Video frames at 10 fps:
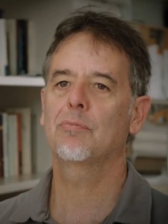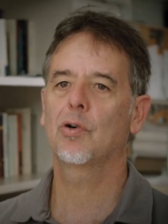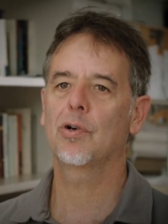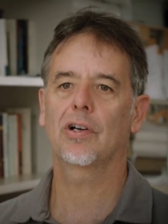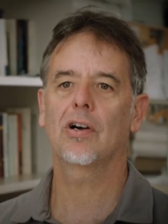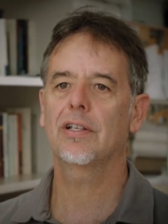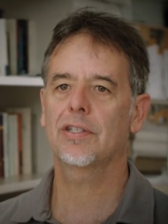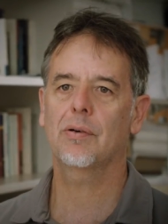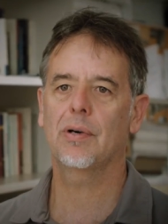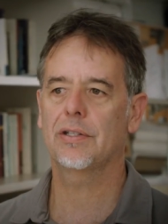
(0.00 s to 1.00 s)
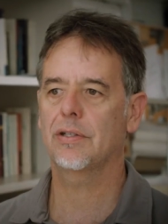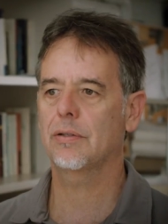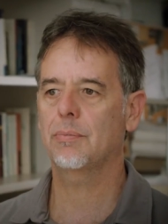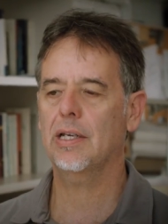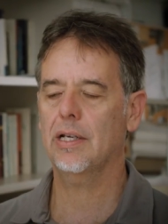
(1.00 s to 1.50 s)
important
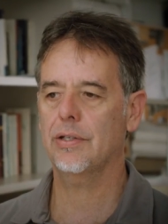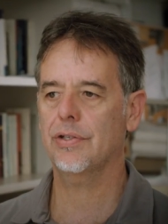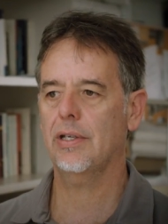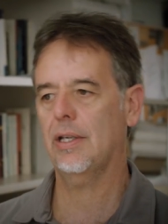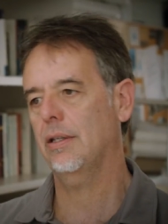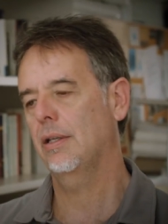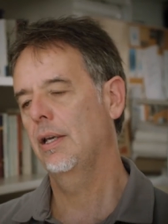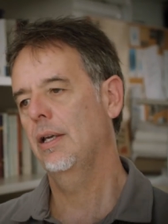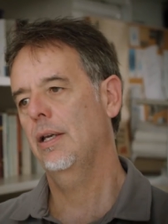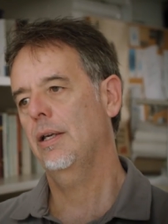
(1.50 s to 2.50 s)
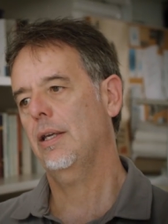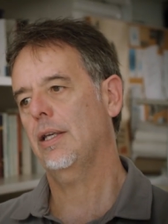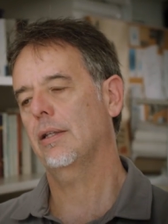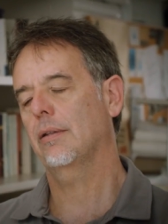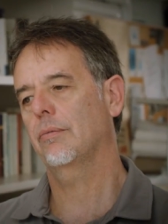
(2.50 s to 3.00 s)
consequences because it,
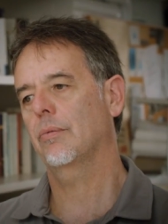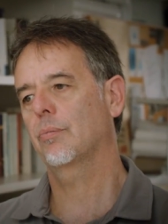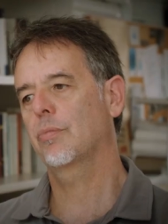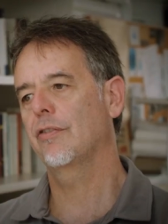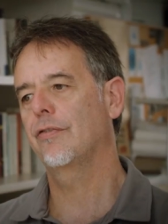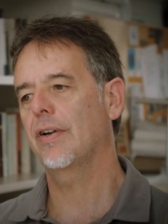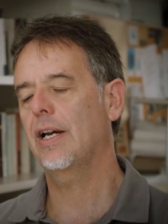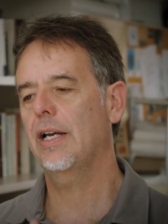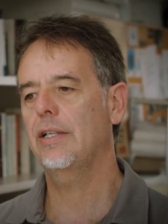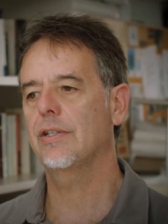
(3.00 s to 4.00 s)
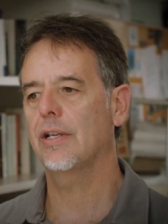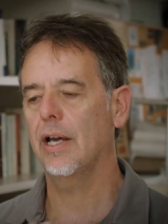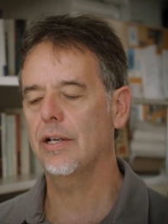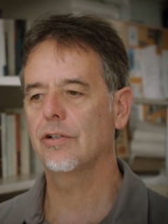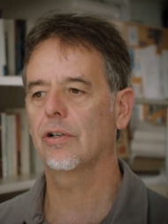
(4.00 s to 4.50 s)
it provides an
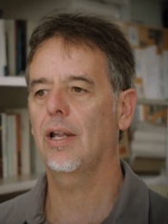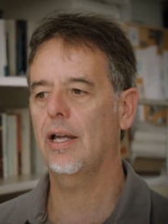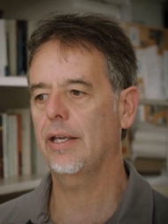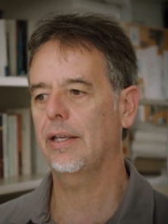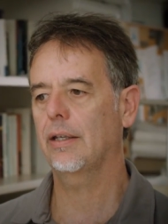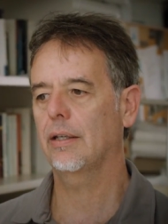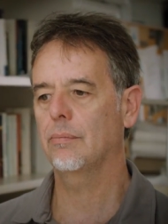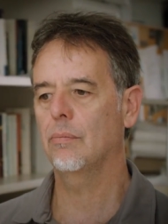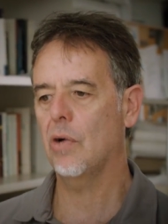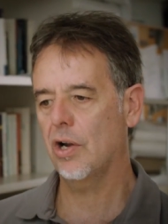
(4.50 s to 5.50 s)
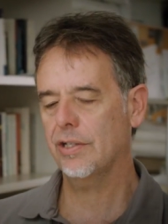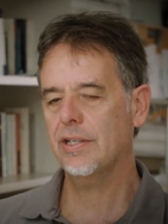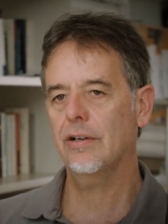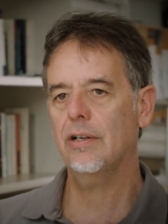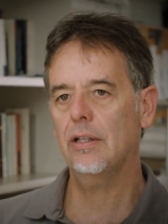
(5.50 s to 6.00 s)
underlying
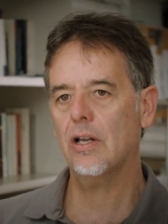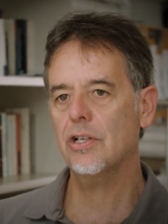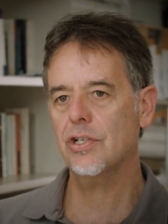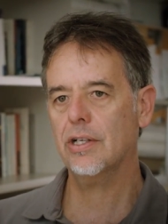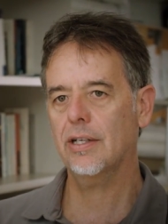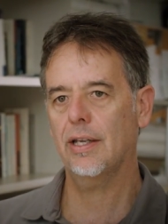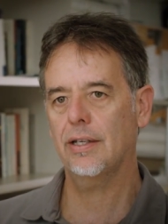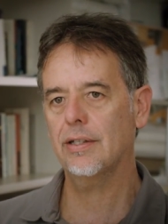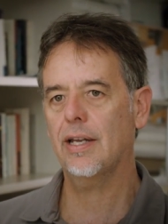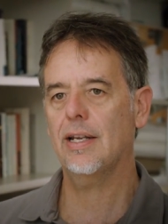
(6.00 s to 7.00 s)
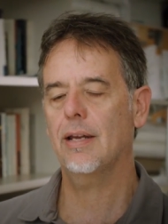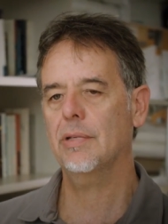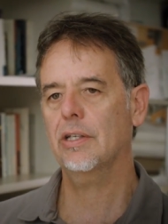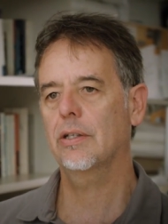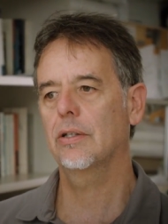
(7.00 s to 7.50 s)
monetary logic and
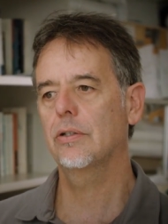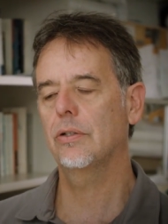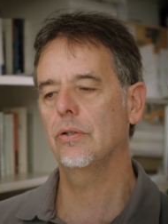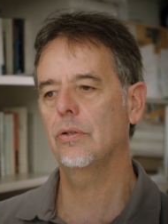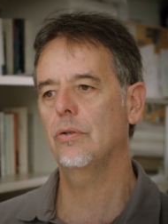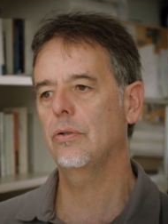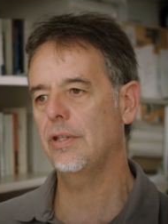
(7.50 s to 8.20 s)
dynamic to